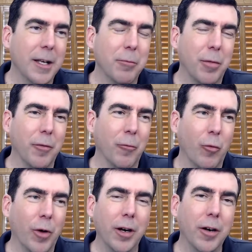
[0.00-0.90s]
But
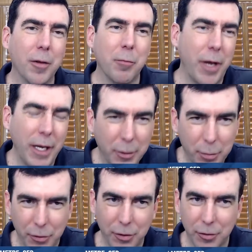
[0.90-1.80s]
where are the banks
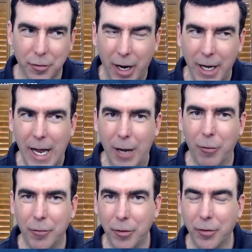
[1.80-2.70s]
positioned right now?
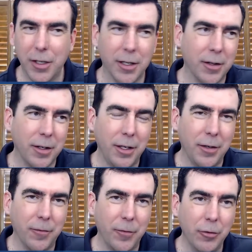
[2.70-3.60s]
Well, if you look in
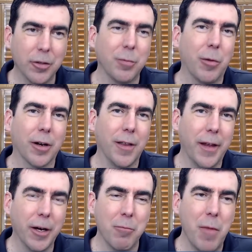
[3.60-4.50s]
the futures market,
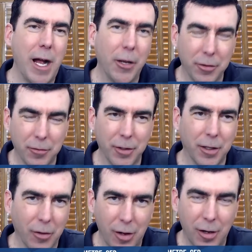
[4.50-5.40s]
they are
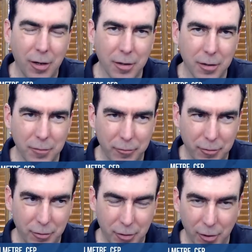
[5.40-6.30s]
massively long
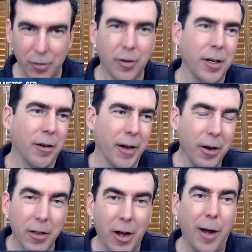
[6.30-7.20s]
the 30 year.
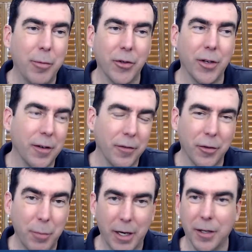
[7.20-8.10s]
They're on the opposite end of the
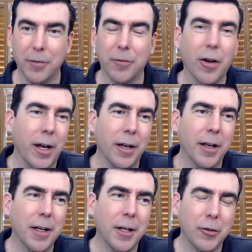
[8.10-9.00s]
speculative trade.
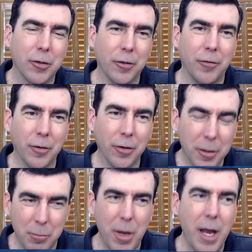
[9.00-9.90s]
So if you're
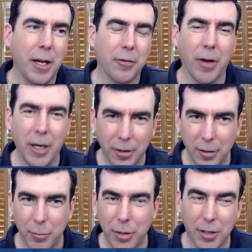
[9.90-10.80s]
the banks, right, you're
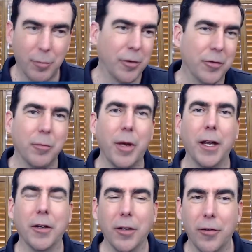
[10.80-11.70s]
the big commercial
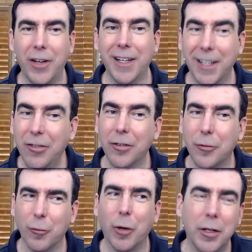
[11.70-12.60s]
banks, and the Fed
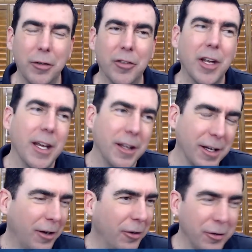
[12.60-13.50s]
listens to what you say, and
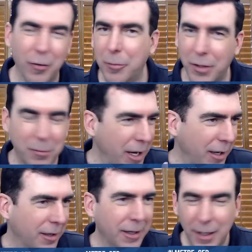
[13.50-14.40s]
they call you up and say,
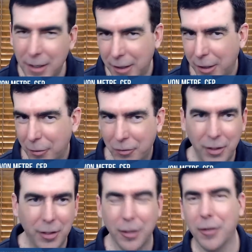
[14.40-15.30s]
man, you know,
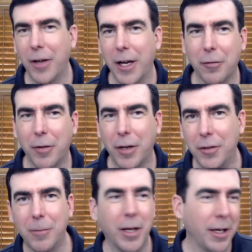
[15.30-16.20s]
CEO of
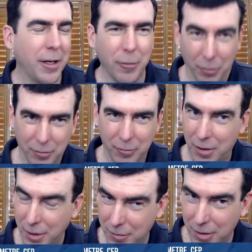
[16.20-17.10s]
XYZ Bank, you know, we,
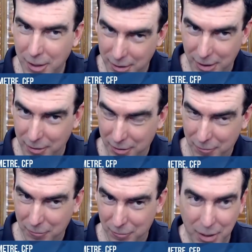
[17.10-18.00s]
we think, you
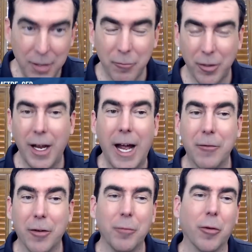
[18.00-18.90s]
know, we think we may
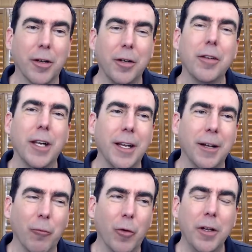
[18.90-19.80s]
have to do more QE.
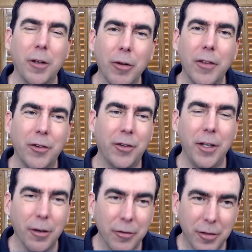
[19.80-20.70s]
And what, you know what the
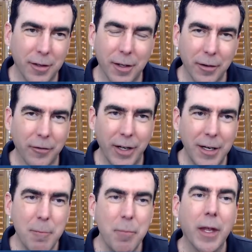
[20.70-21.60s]
CEOs are going to tell the
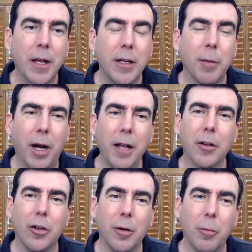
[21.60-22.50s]
Fed? Yeah, buy
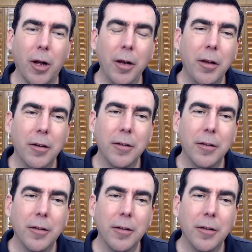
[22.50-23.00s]
the long bond